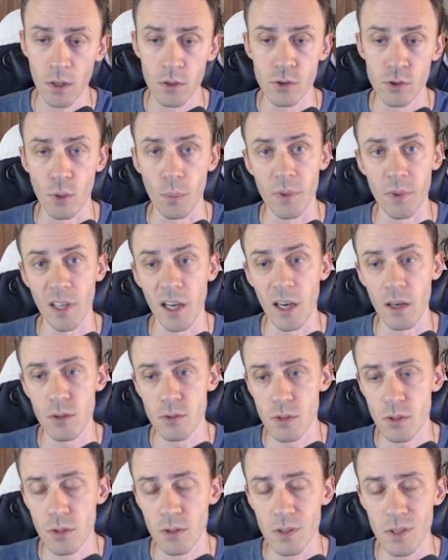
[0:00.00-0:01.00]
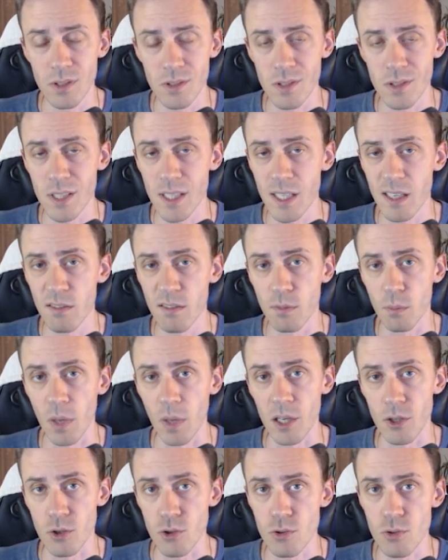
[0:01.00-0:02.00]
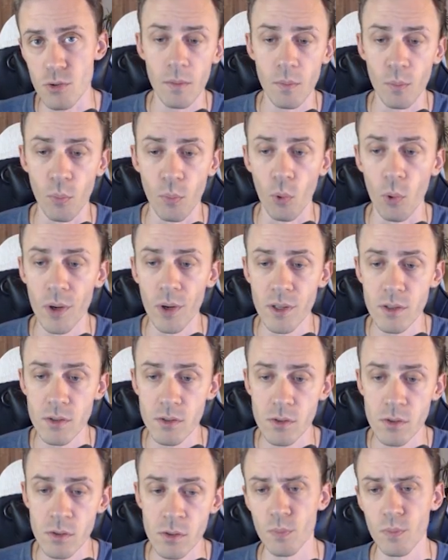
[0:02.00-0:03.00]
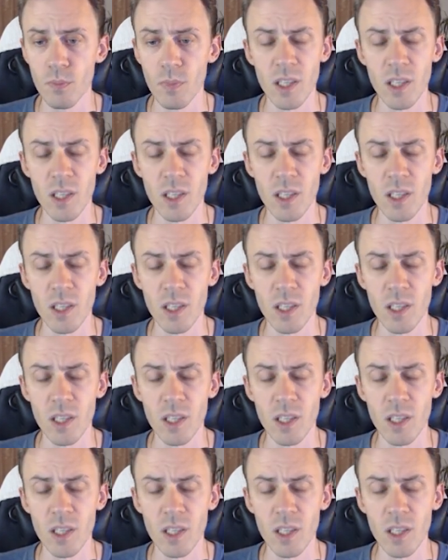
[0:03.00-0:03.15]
Top 1000 doesn't give much points.